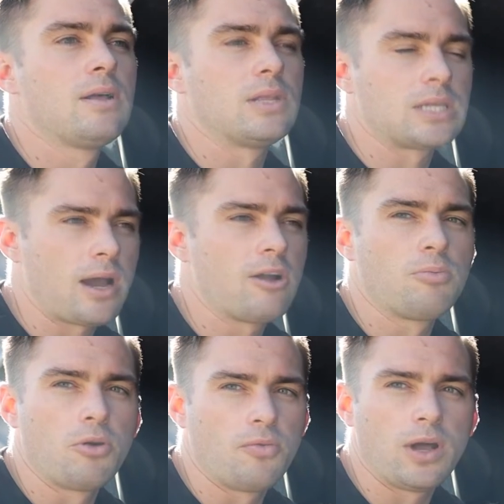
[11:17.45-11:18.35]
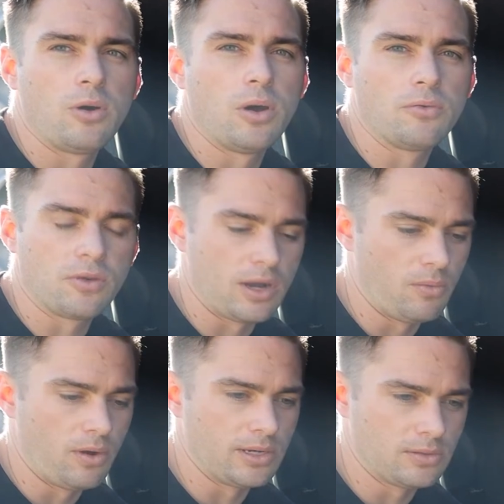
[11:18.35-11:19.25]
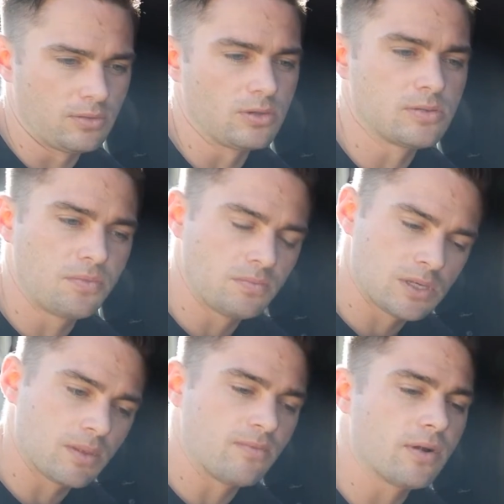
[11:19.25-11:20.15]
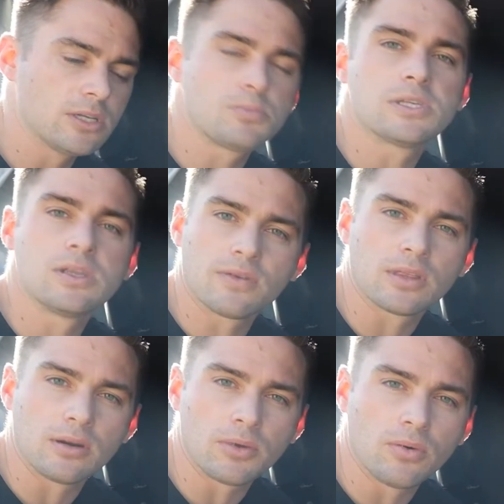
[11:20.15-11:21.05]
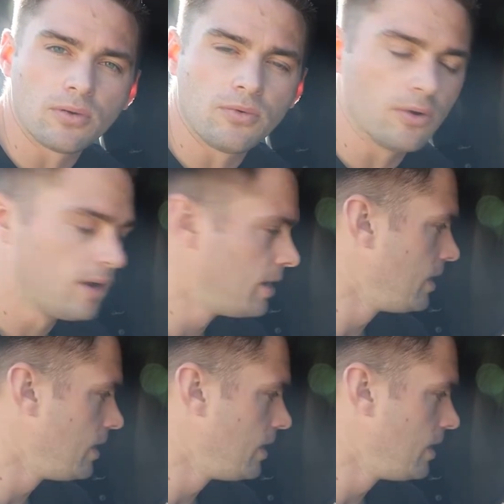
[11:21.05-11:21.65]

The tire profile, however, there's something very specific that I'm going for.